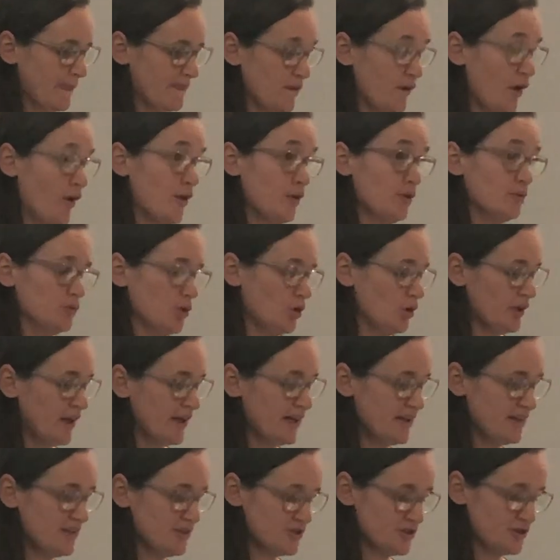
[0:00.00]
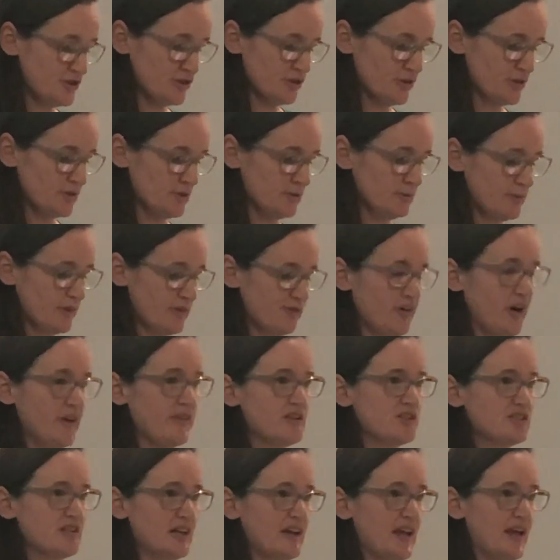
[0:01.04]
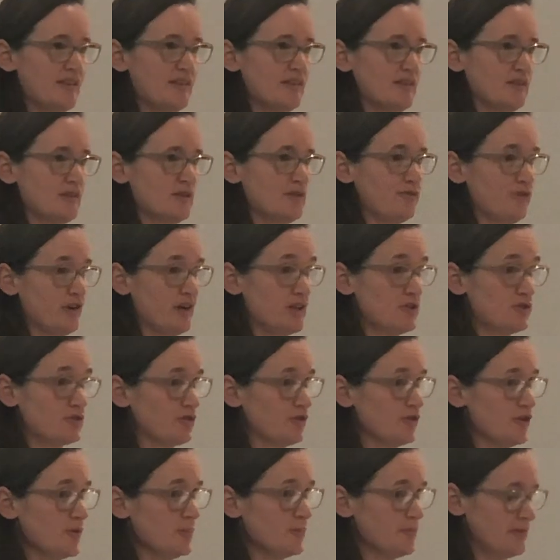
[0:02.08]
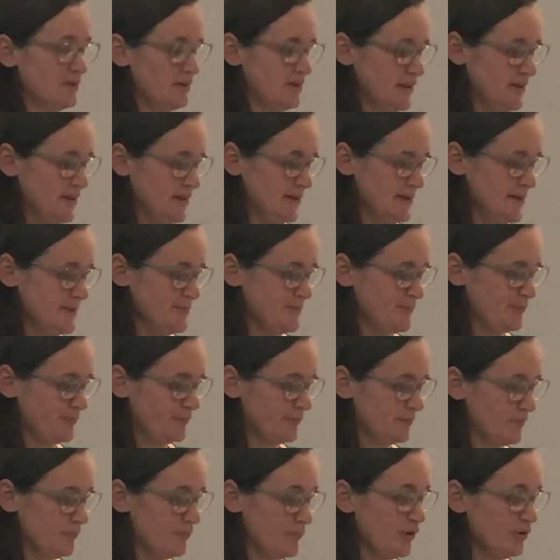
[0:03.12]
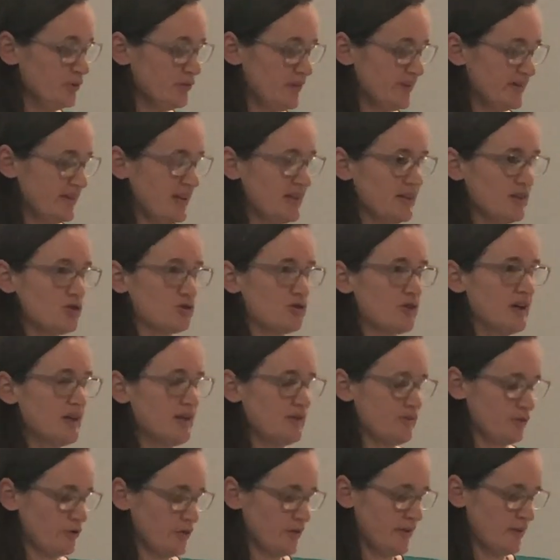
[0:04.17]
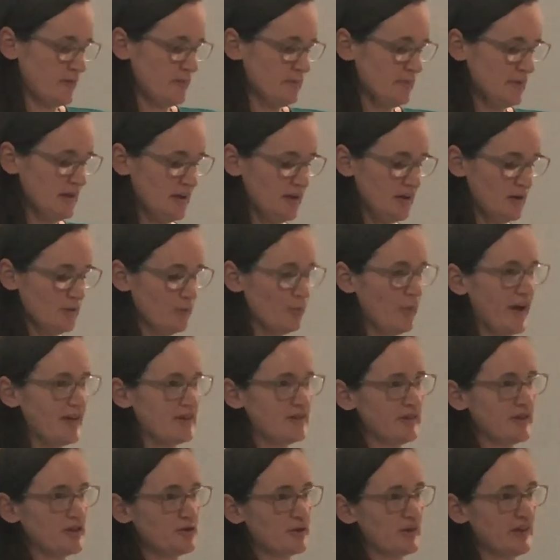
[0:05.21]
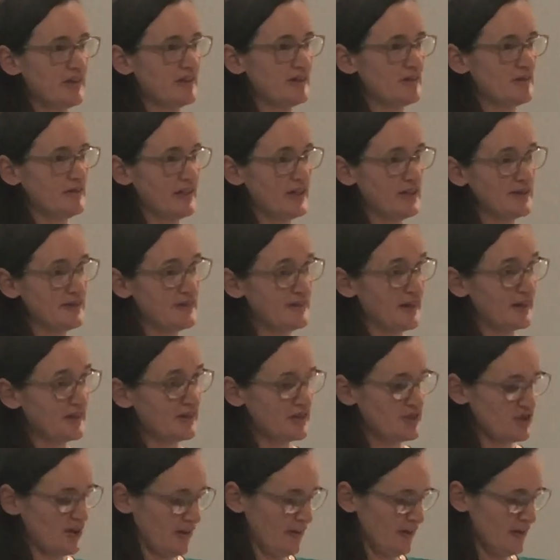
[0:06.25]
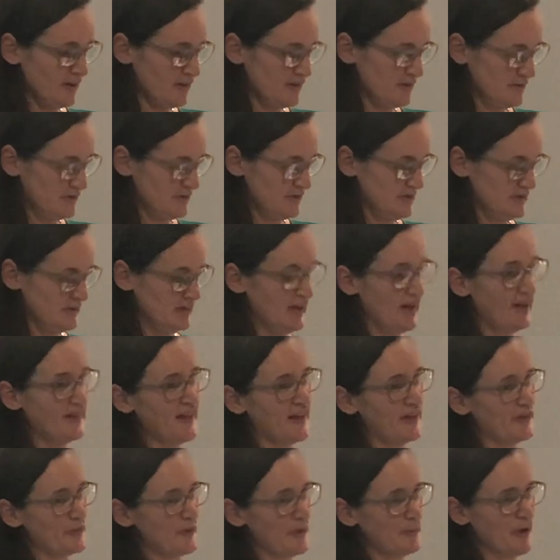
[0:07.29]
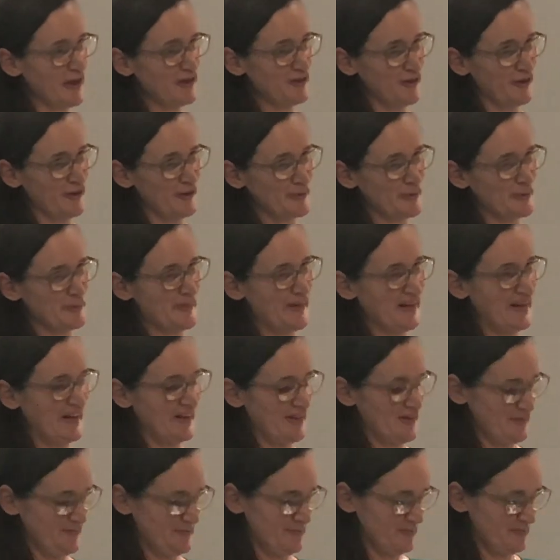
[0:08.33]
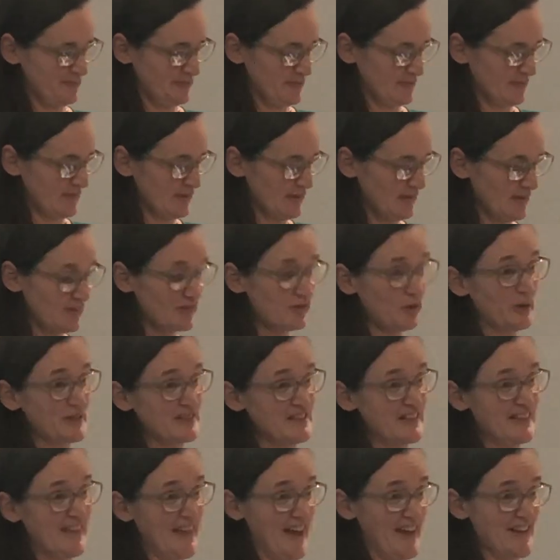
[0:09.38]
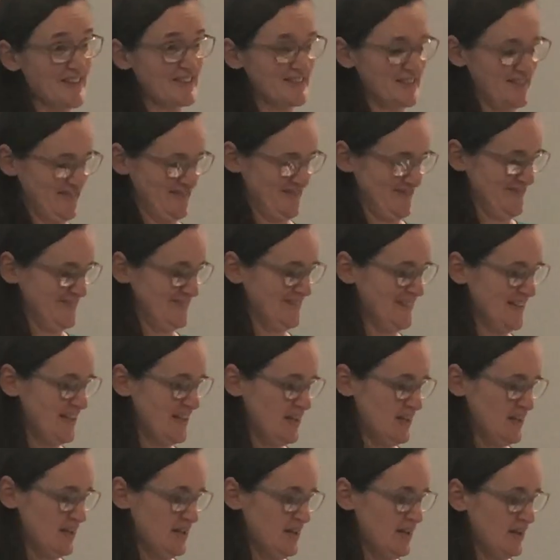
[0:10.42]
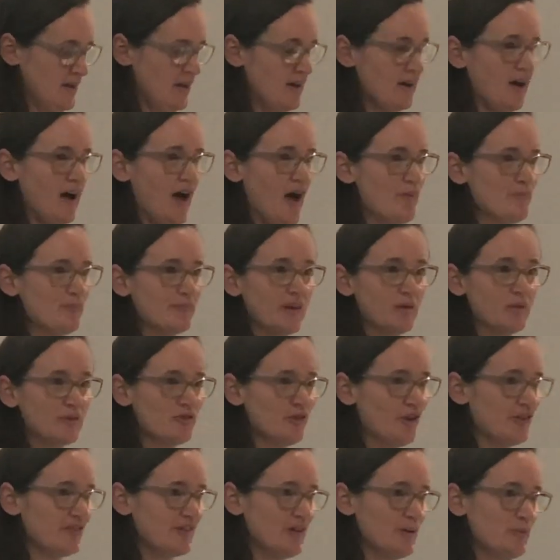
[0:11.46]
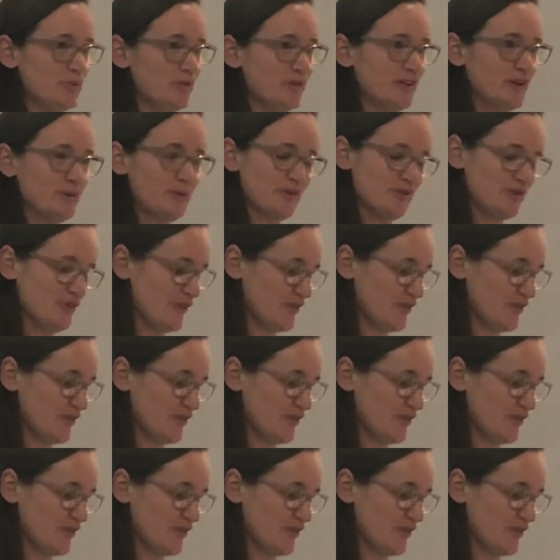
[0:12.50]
So all I needed to do was find the shared ancestors for each group, build descendant trees for them, wait till the trees intersect each other, and that's where my donor would be. So I did that. It was not simple and it was